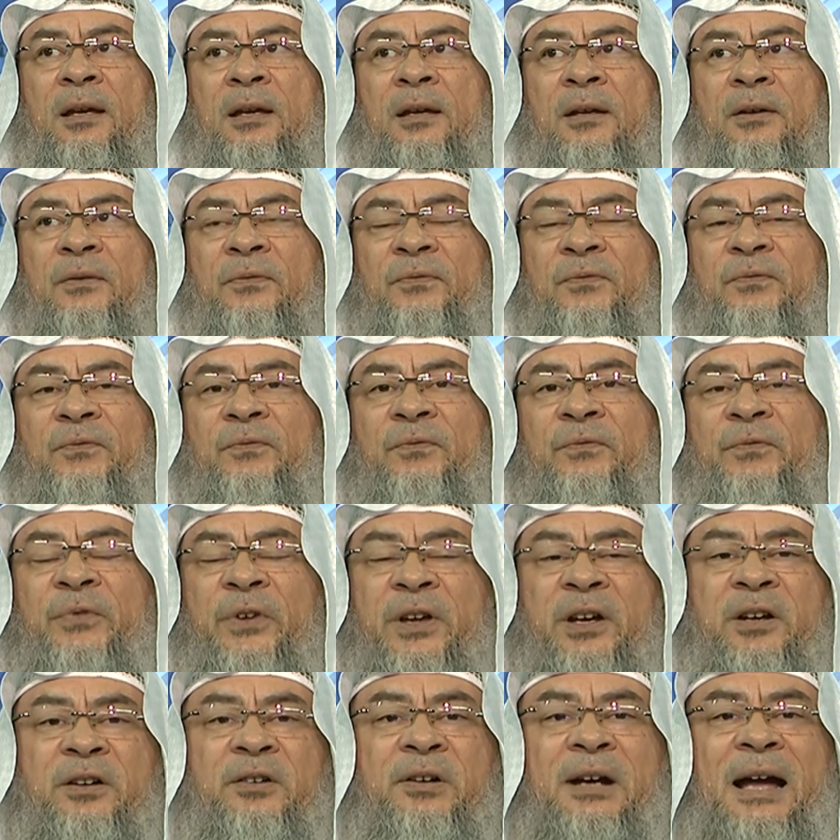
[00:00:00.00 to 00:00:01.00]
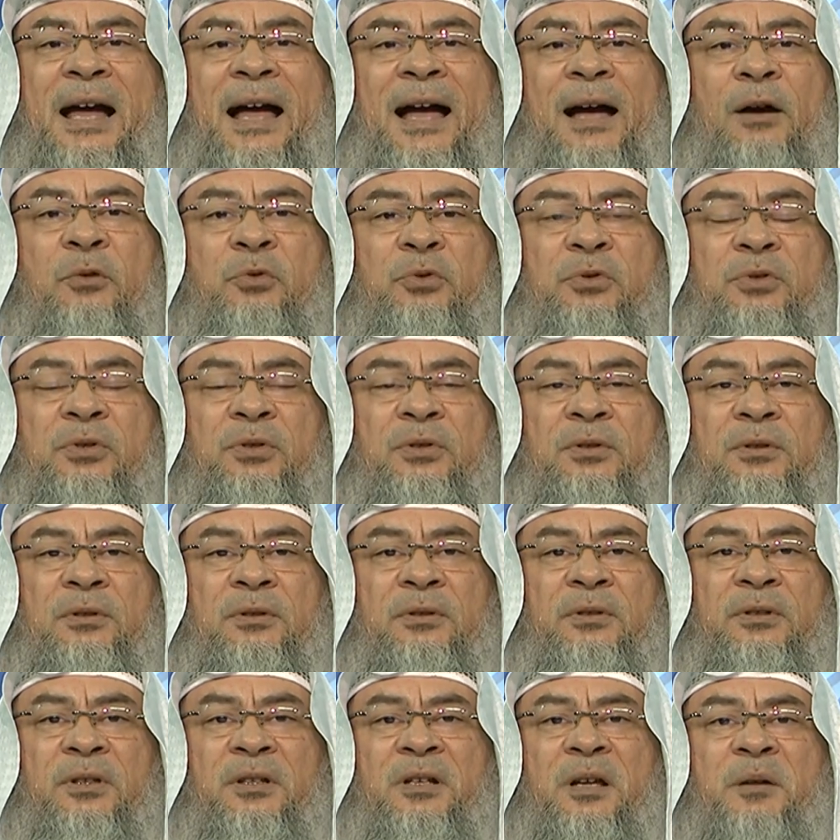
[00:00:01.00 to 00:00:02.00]
figure out
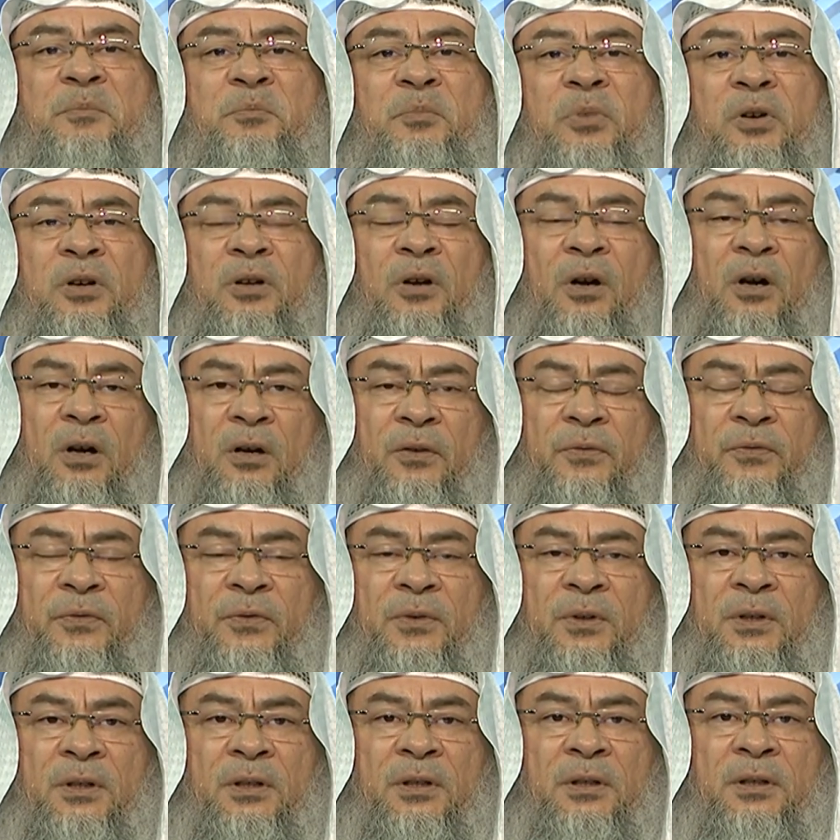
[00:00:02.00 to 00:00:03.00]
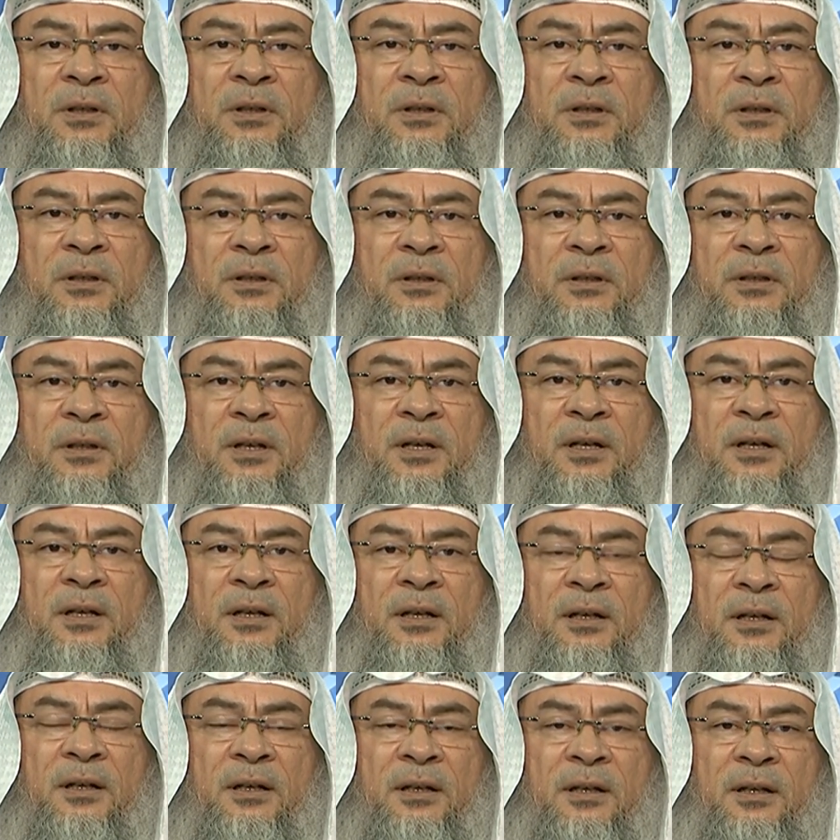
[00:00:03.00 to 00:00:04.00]
the number of
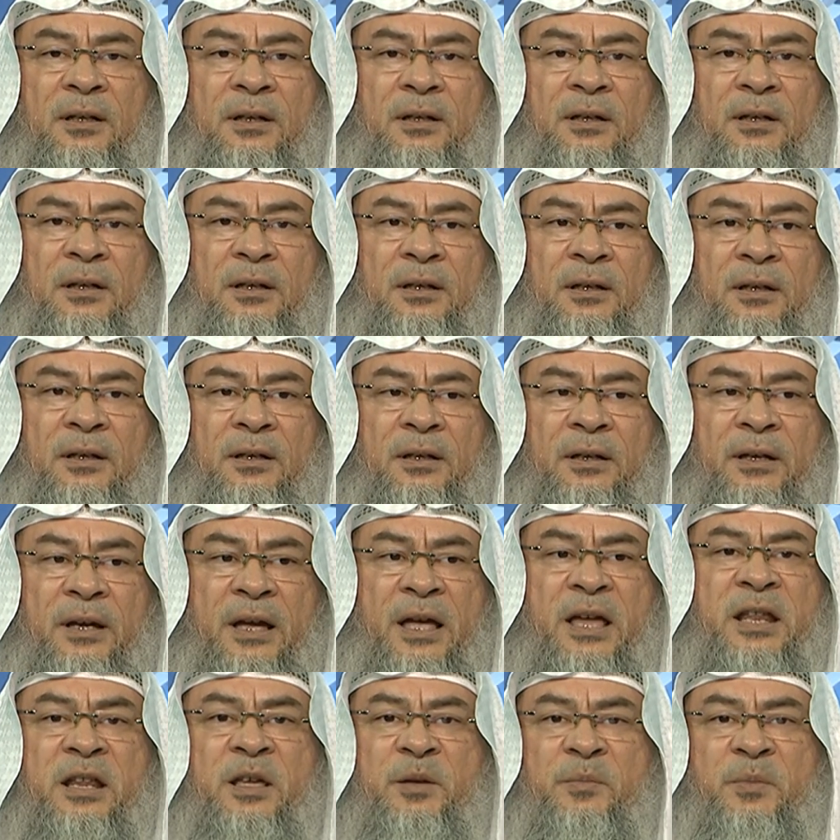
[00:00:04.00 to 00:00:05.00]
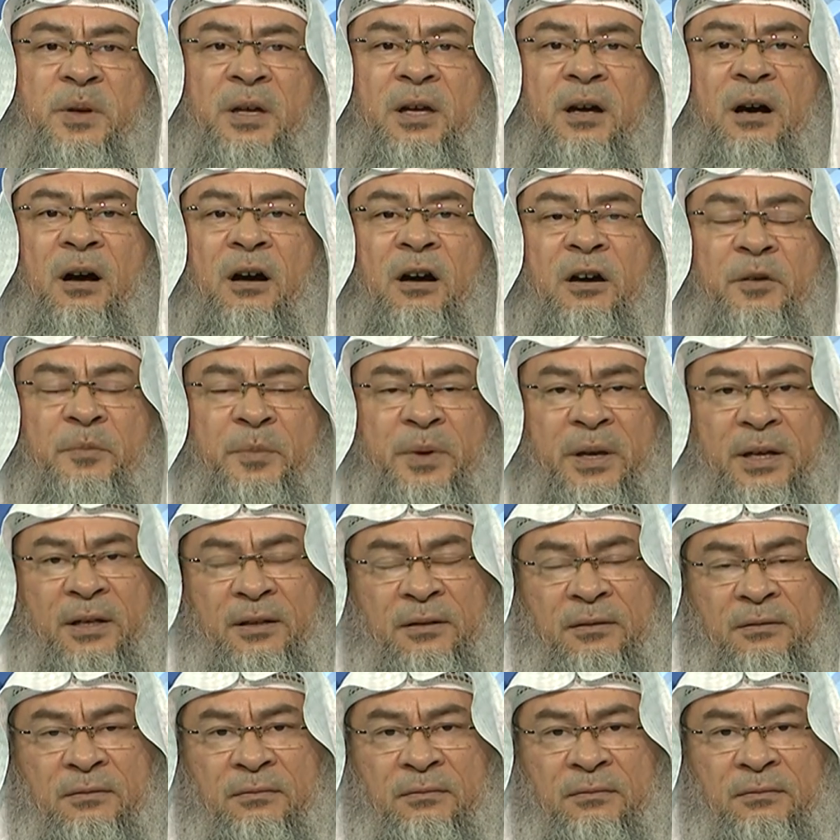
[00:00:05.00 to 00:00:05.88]
the enemy army.